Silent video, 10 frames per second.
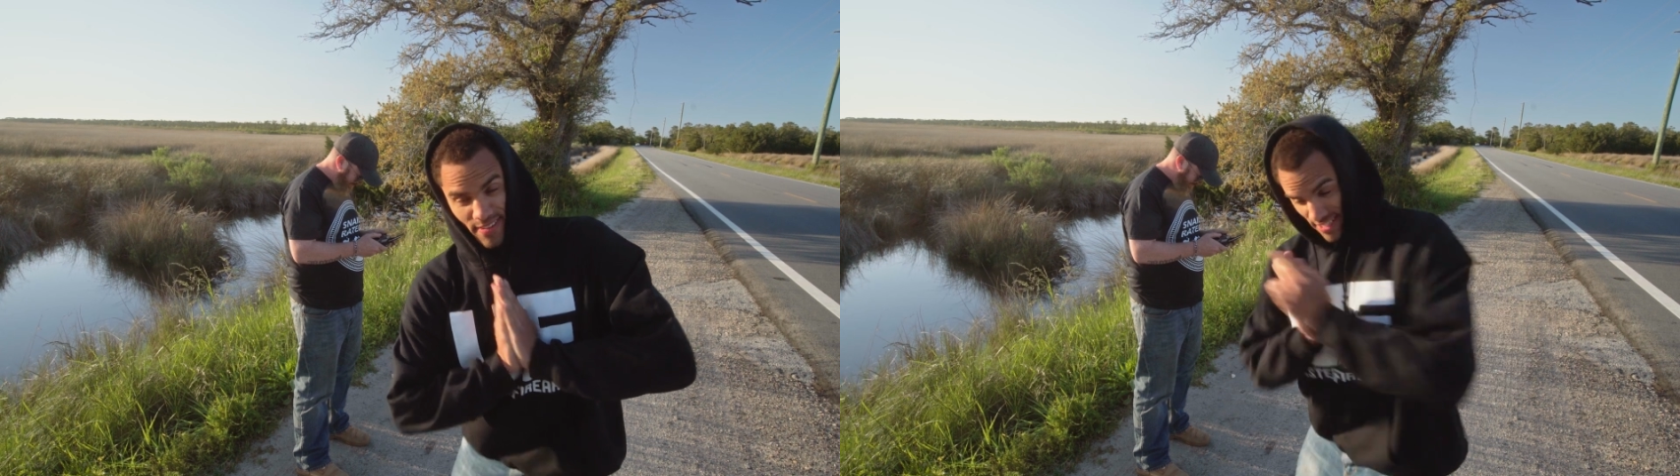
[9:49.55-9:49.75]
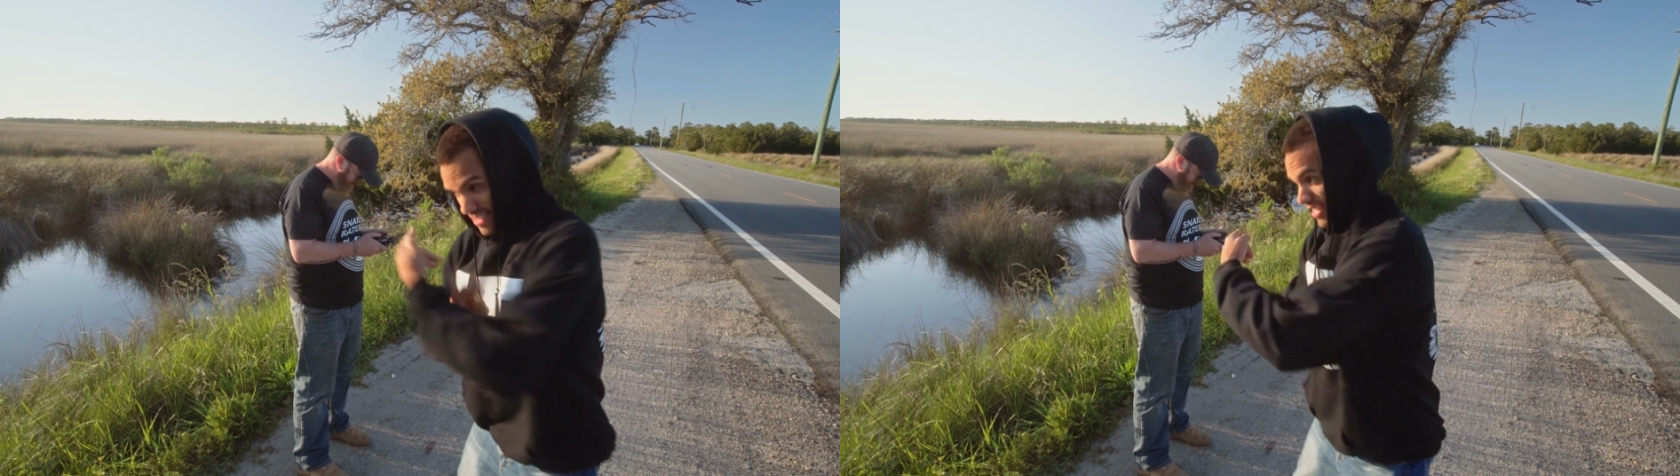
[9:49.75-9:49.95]

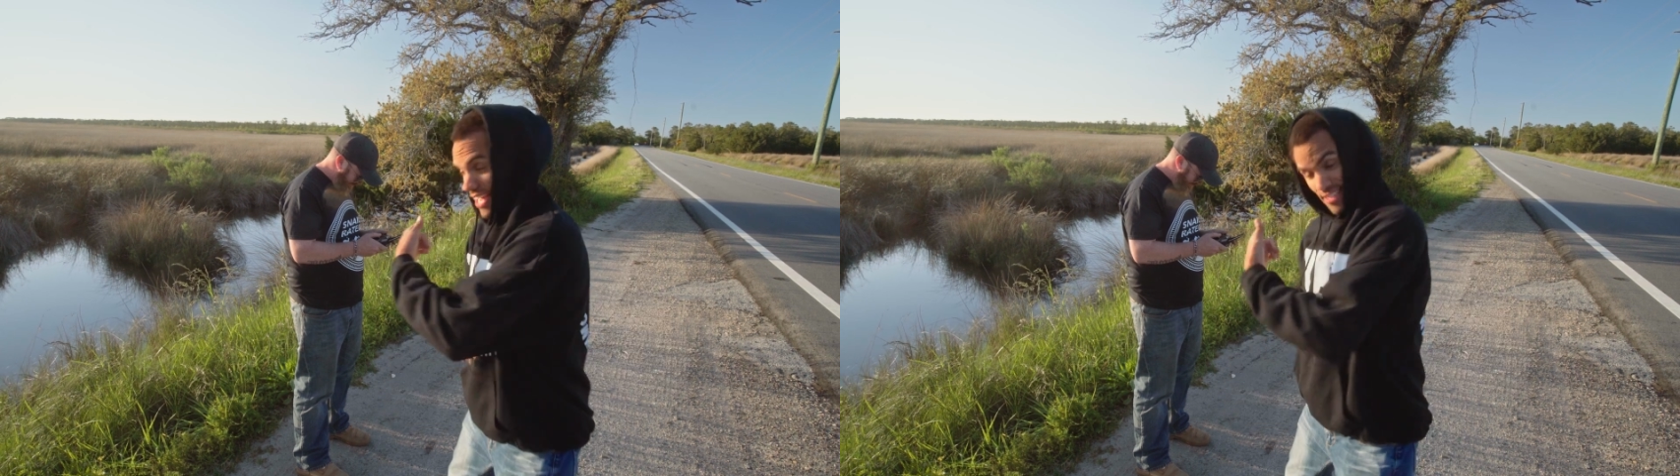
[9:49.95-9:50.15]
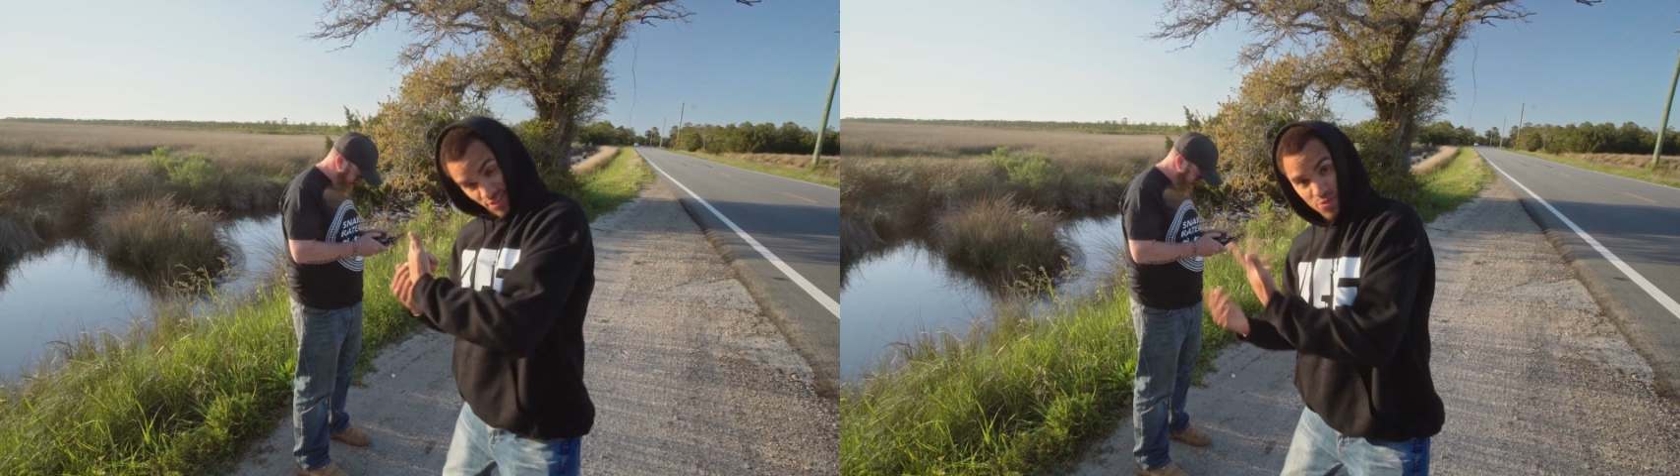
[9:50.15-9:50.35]
This
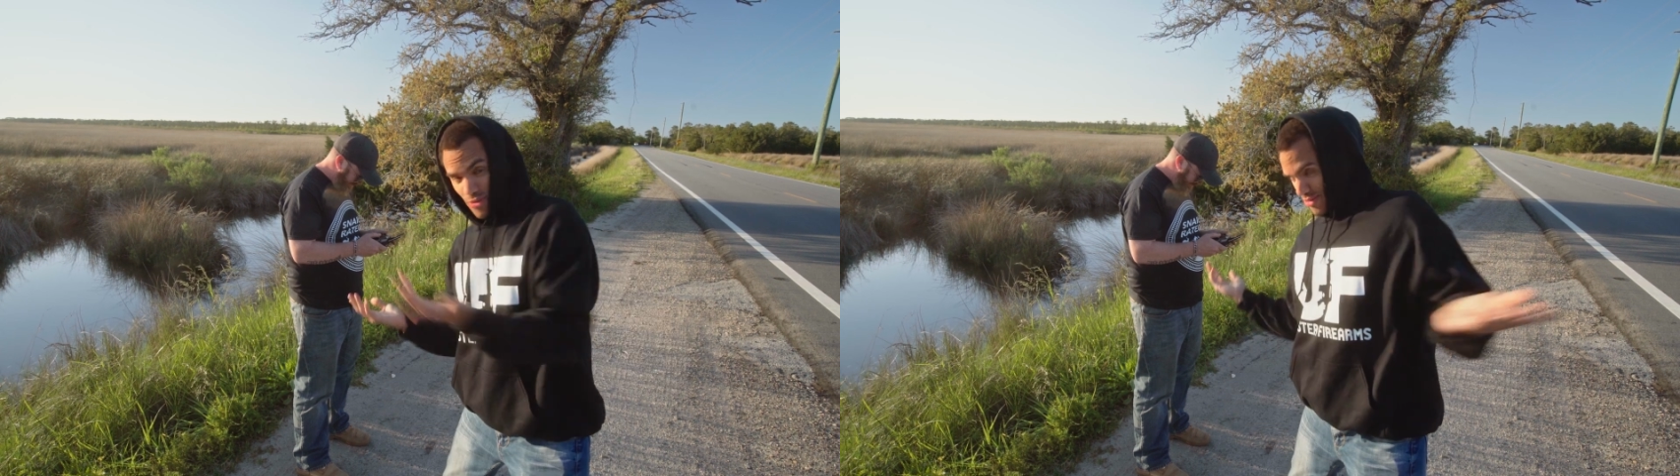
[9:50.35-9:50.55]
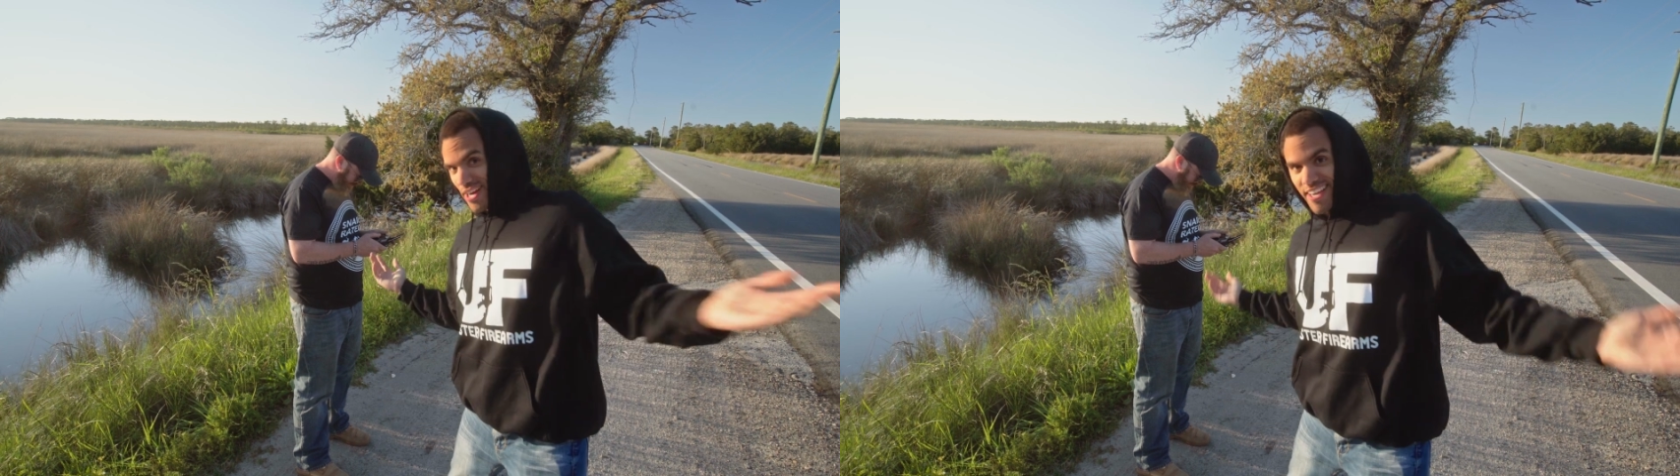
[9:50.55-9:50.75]
guy has a
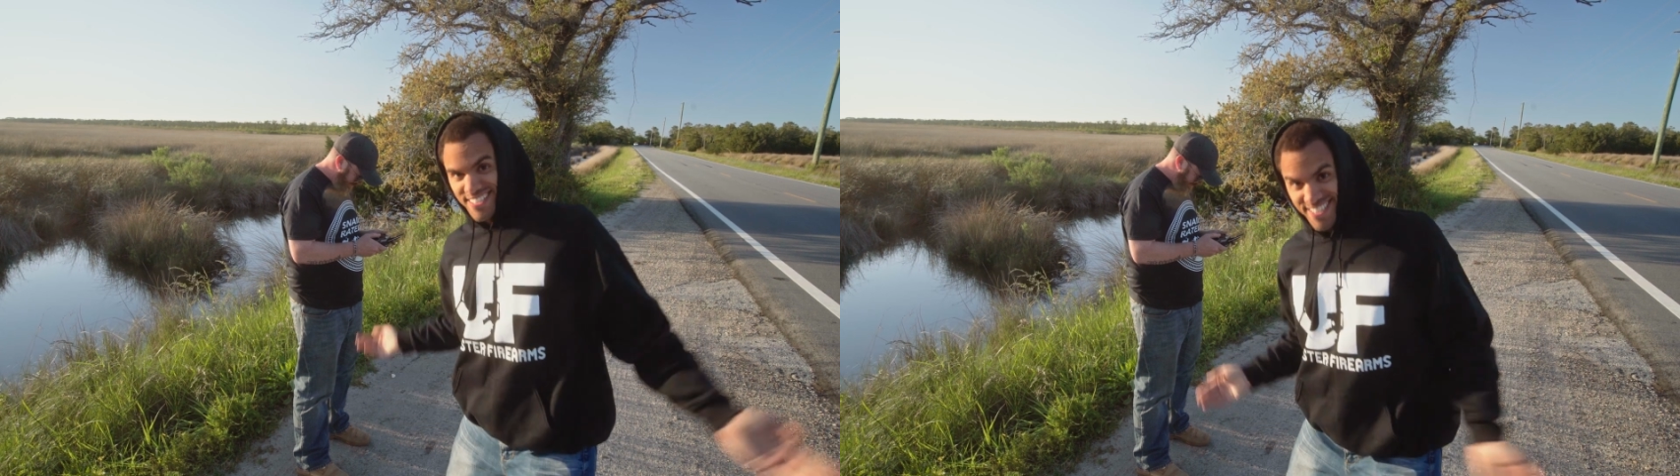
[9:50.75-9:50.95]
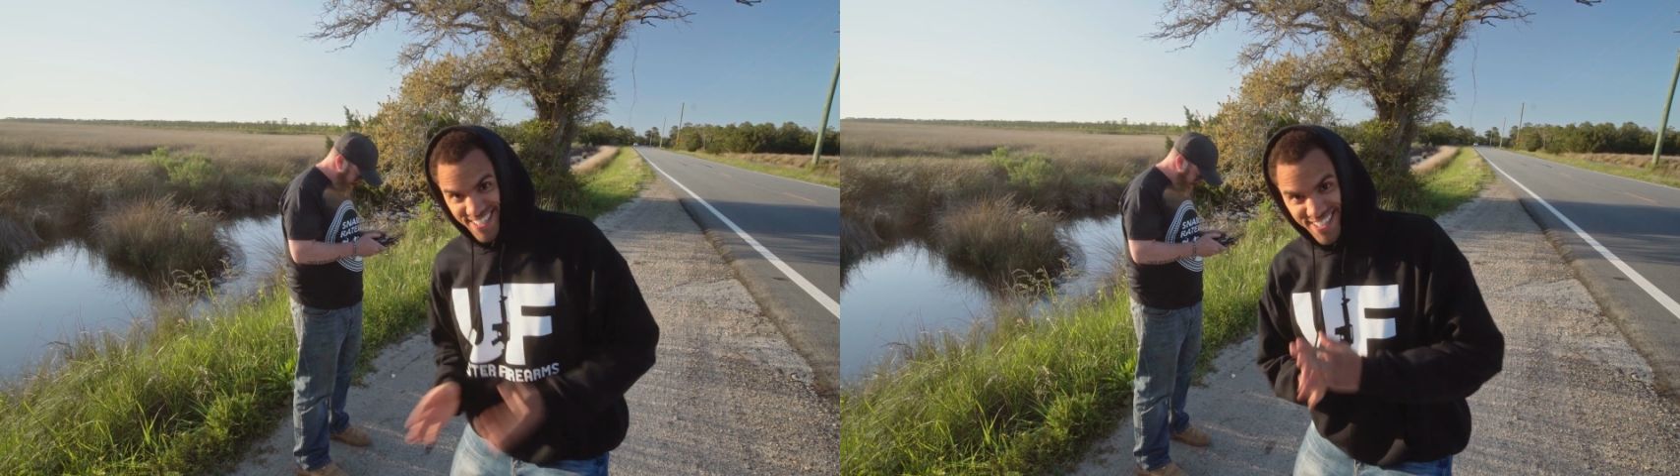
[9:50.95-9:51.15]
great
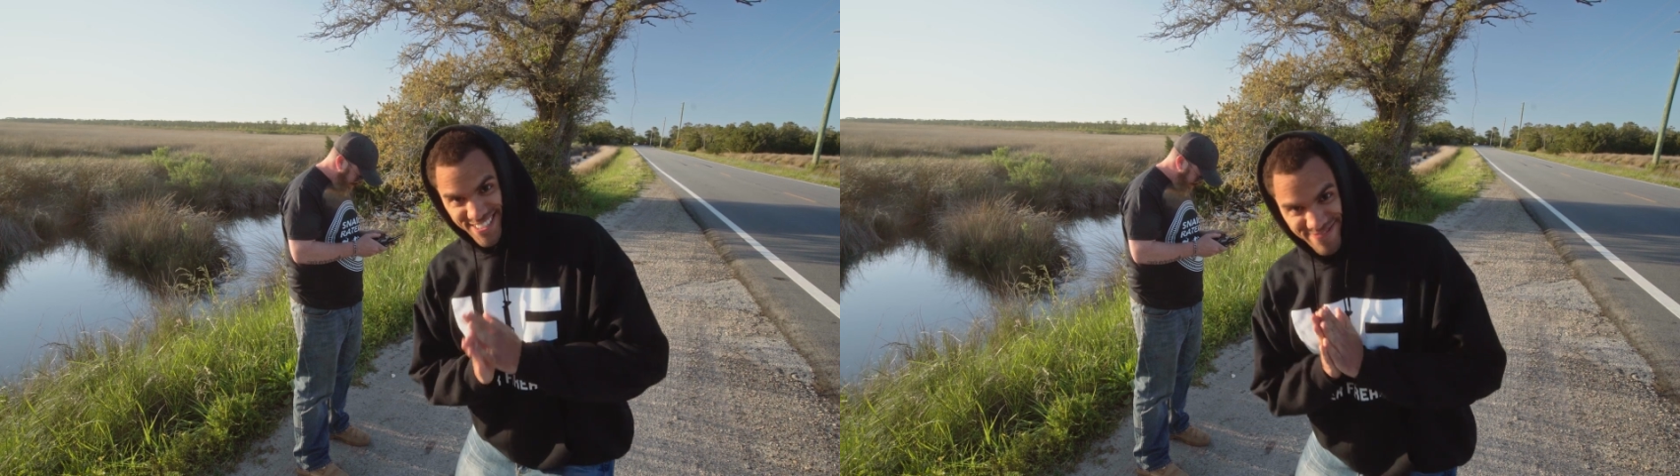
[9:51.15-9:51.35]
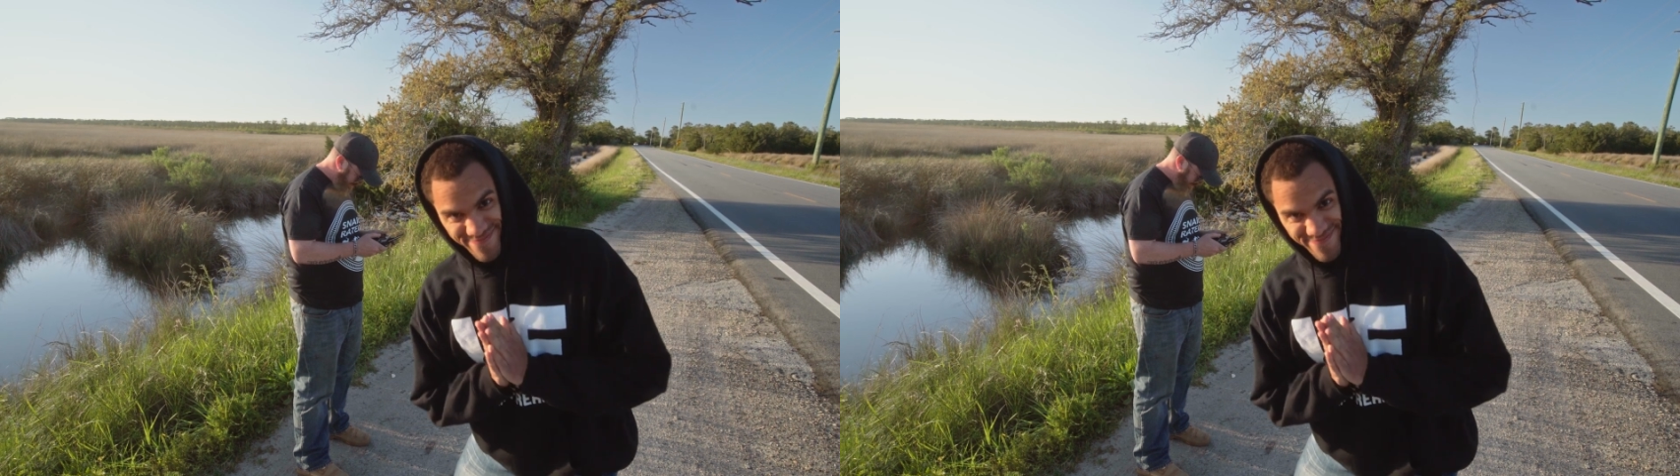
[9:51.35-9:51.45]
idea.